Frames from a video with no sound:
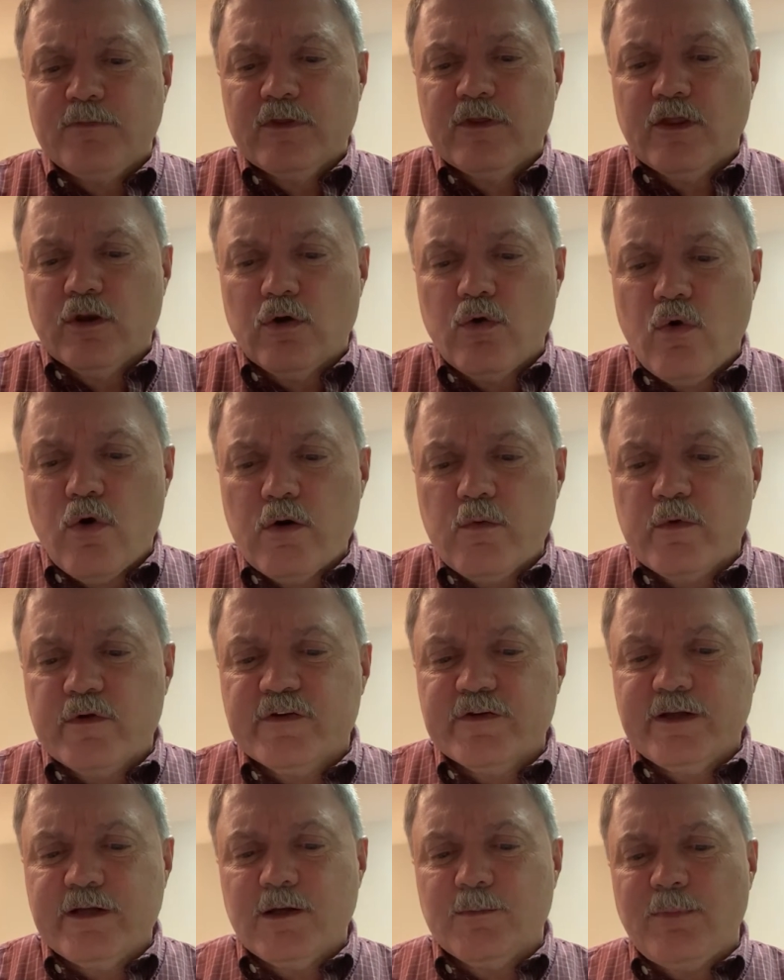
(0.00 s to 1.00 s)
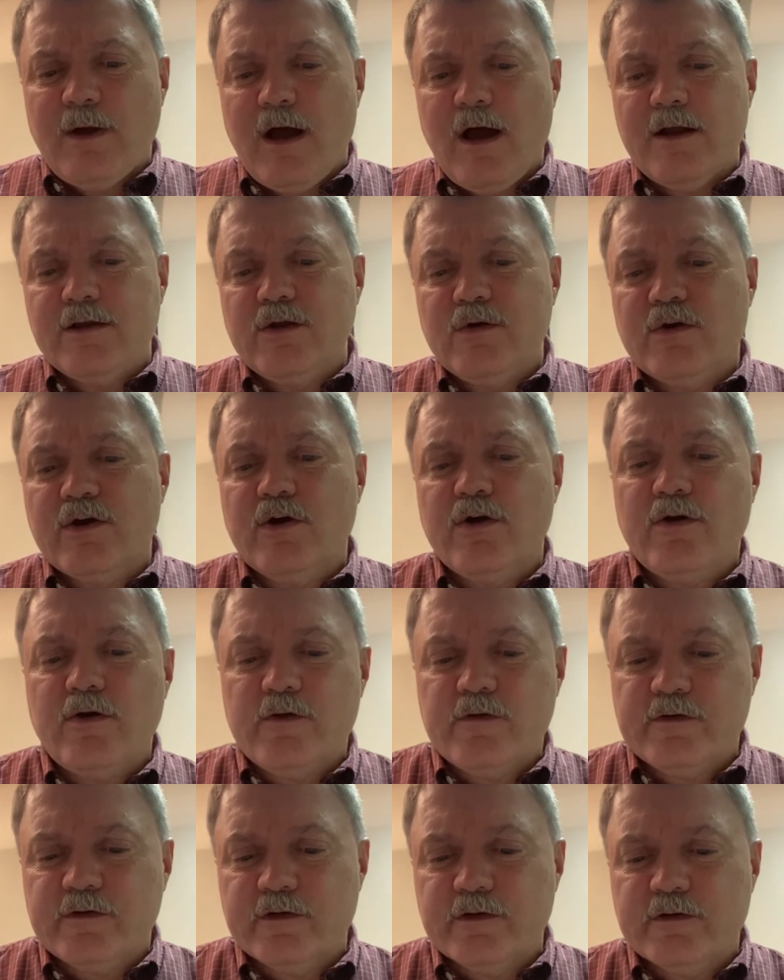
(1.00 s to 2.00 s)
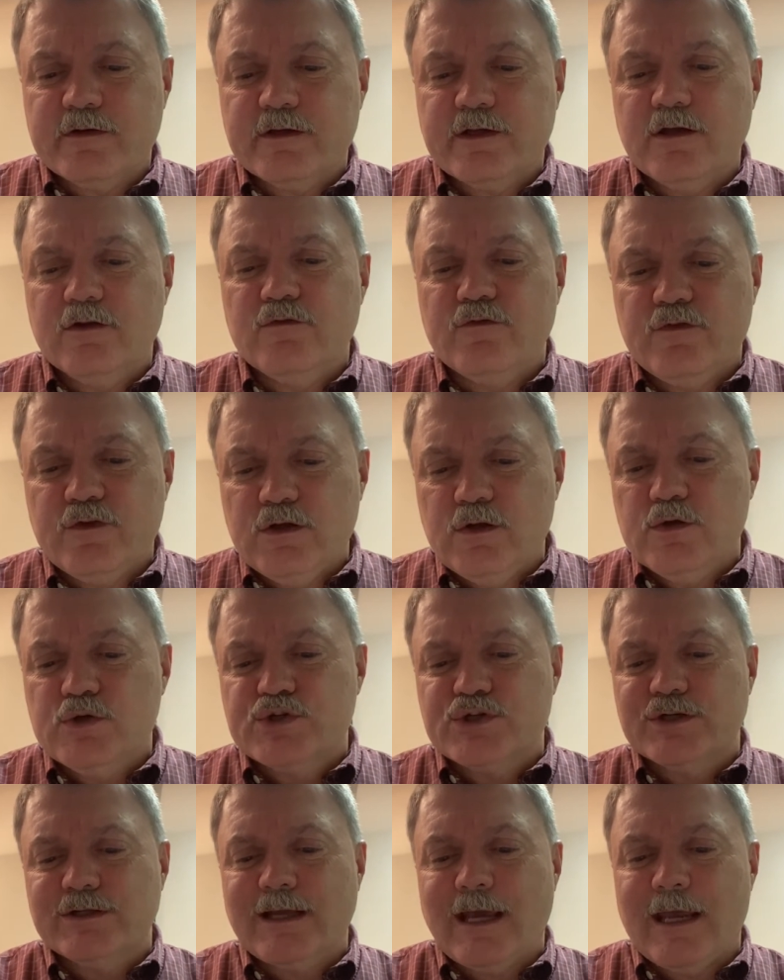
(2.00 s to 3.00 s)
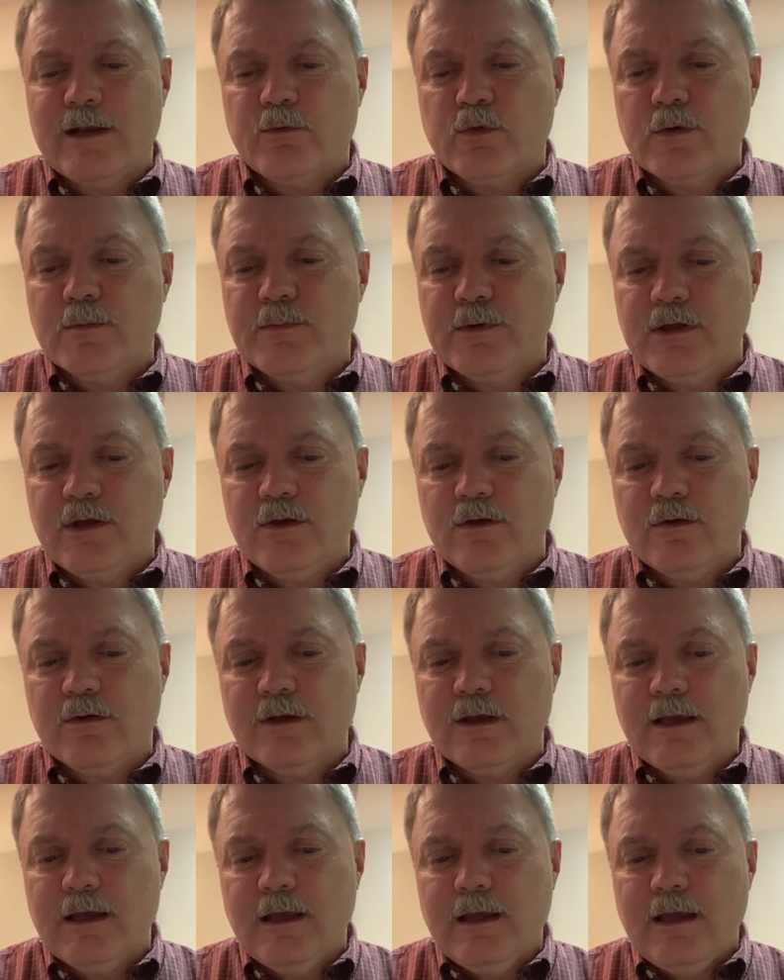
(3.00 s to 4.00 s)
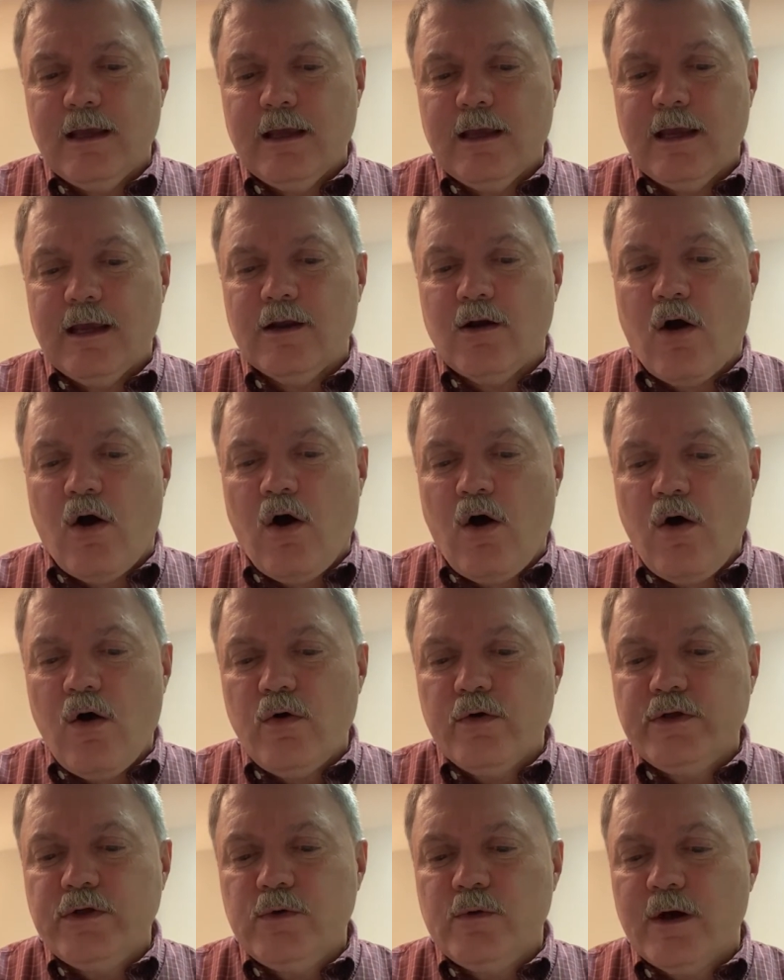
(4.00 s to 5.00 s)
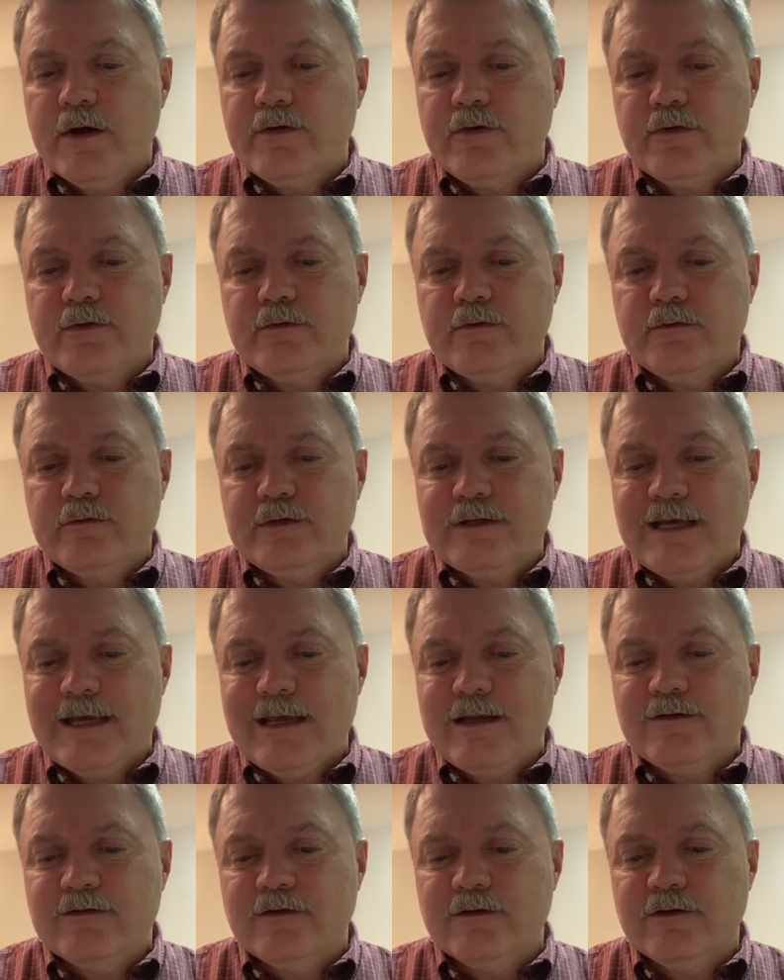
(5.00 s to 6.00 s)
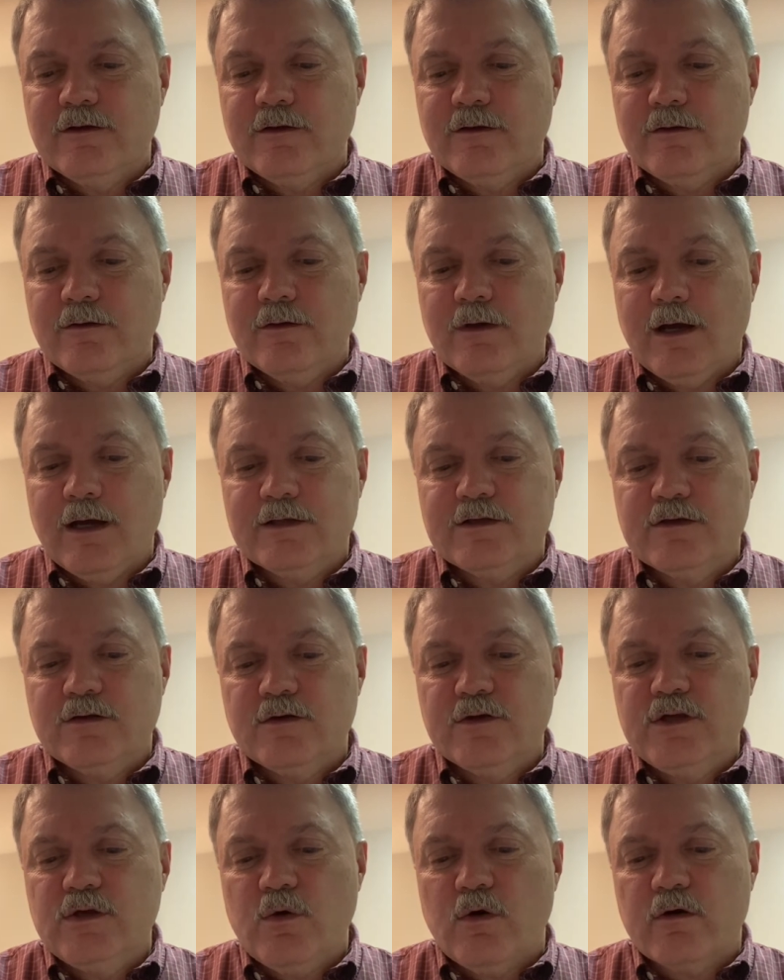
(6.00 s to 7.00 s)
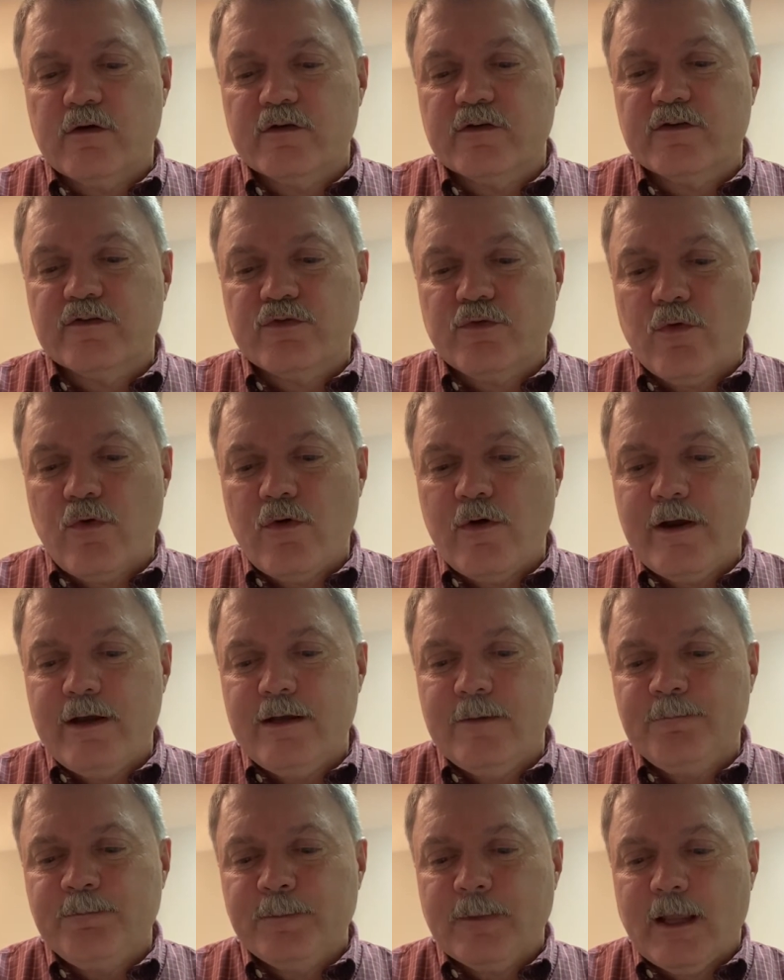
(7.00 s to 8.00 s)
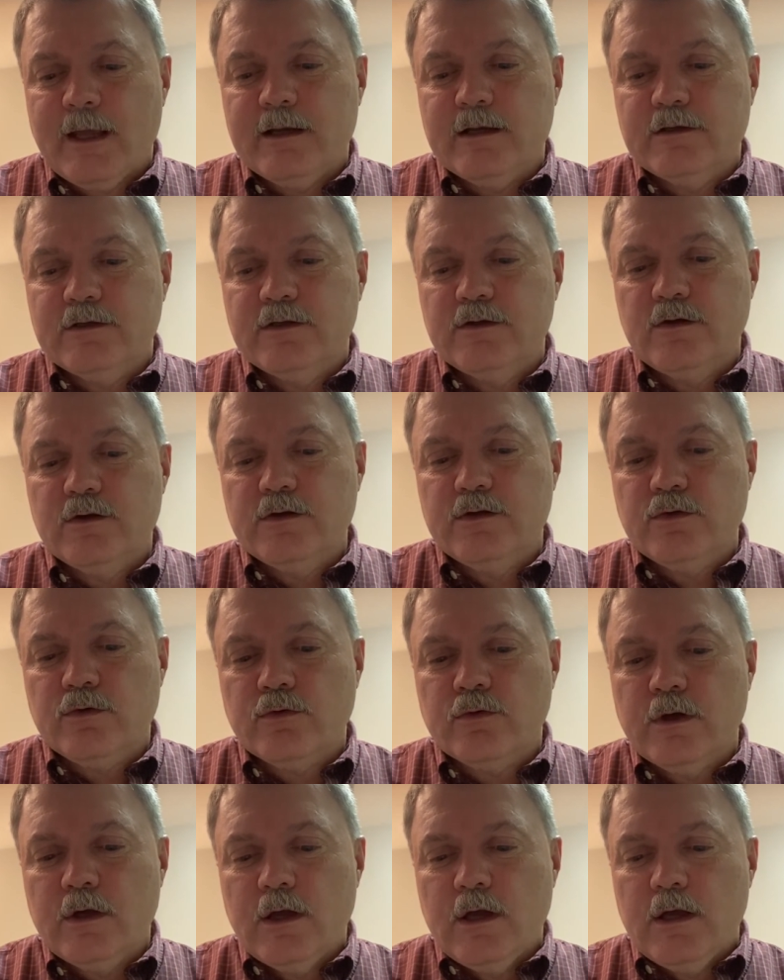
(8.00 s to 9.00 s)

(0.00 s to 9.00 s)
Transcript: The Lord will send upon you curses, confusion, and rebuke in all you undertake to do, until you are destroyed and until you